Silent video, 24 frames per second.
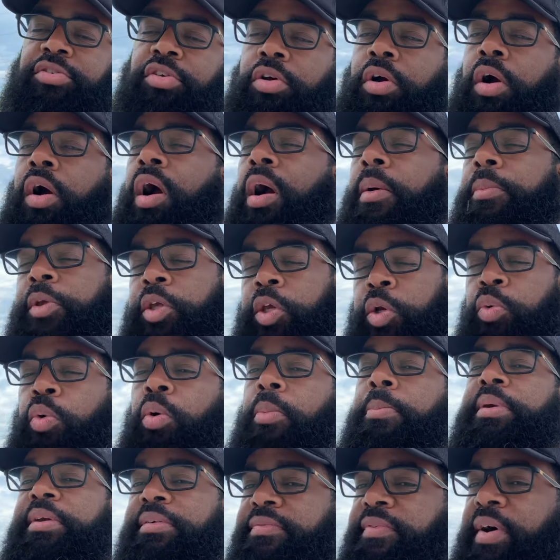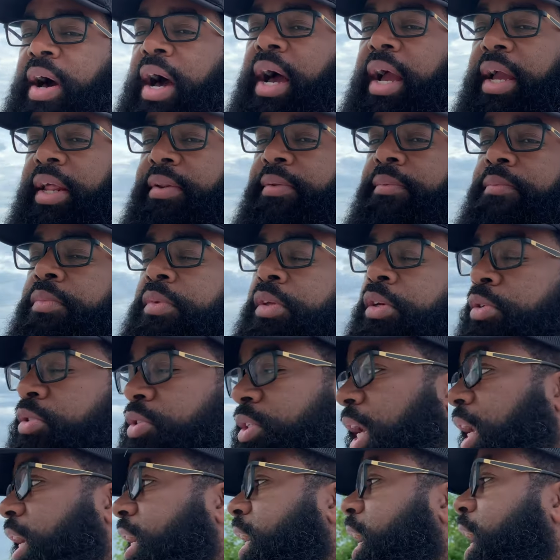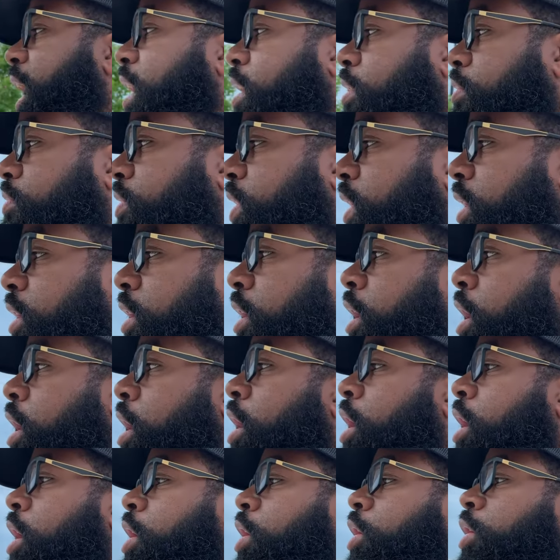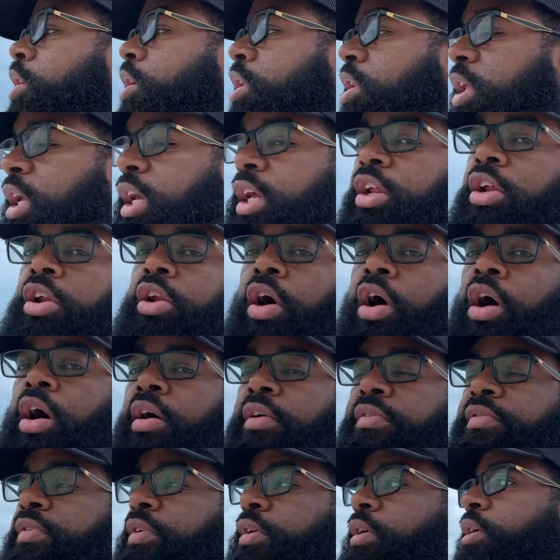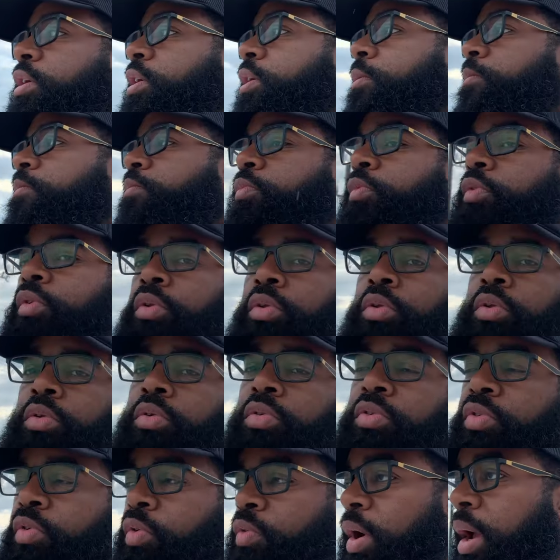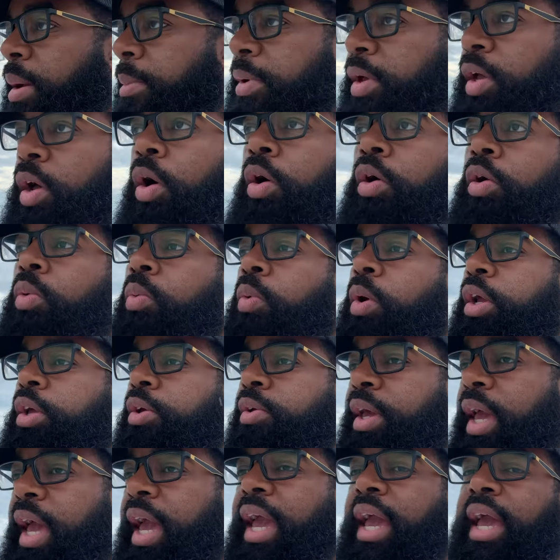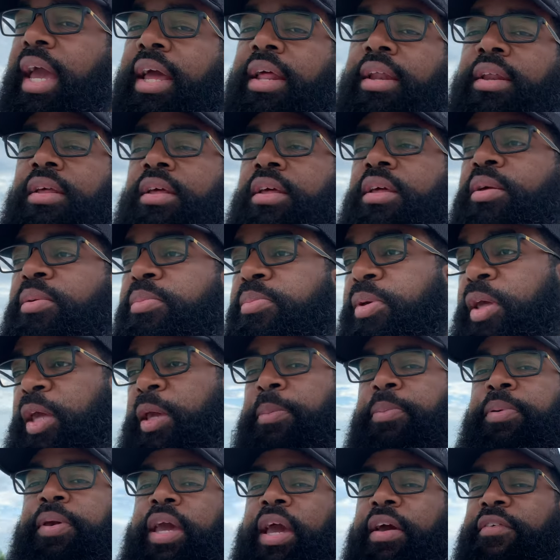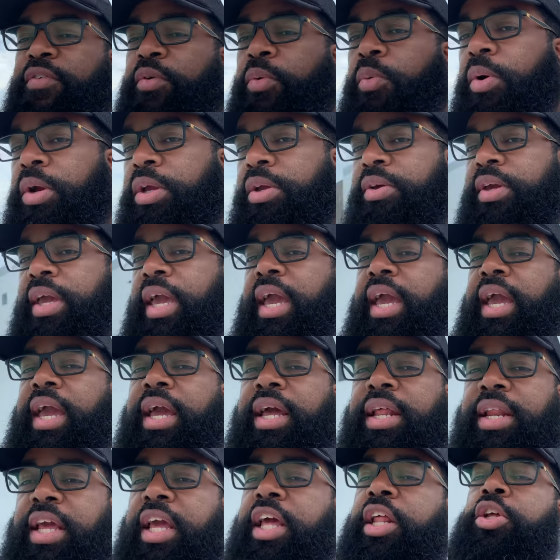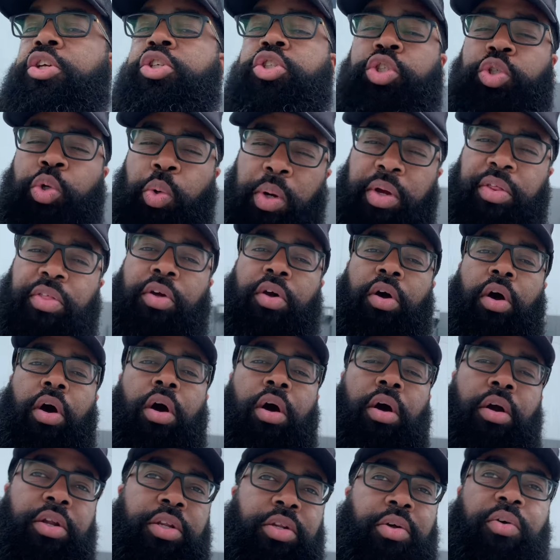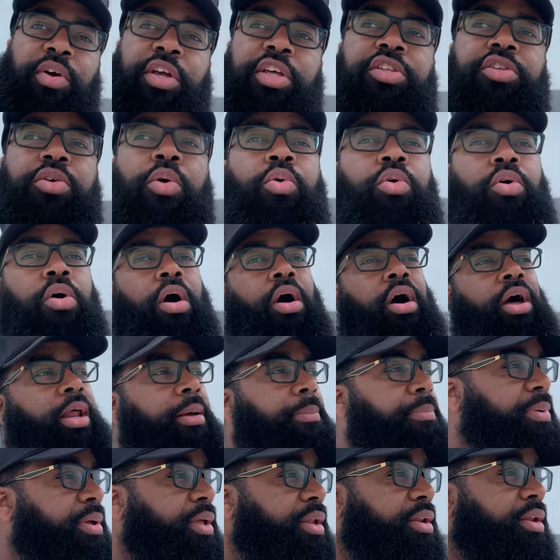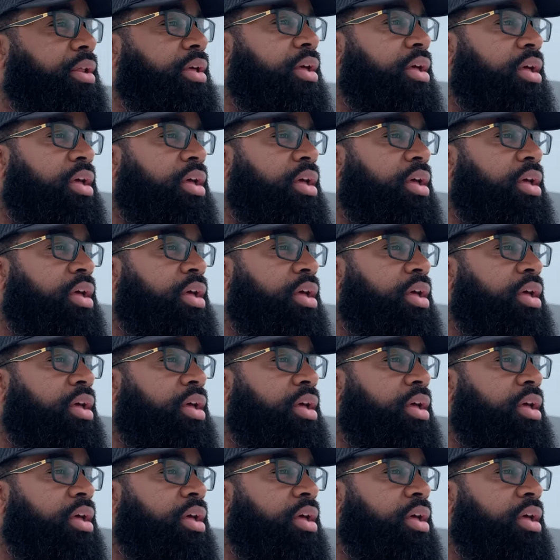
the car up. You will be fine. You take care of it, clean it off, ceramic coat it where you can, PPF it where you can, and enjoy the car. Don't get so caught up in,